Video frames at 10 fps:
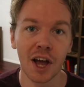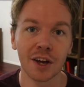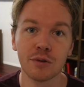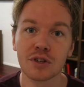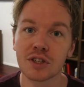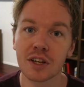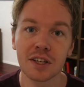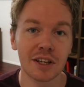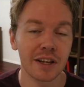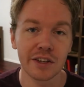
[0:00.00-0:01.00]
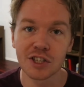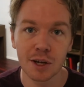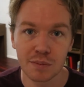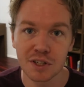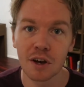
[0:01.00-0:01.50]
and you just need to let the
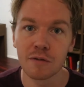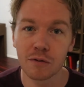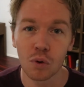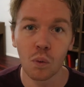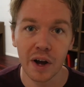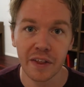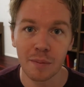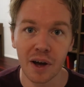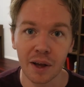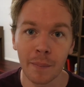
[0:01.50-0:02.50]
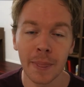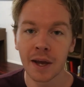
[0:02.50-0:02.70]
chips fall where they may.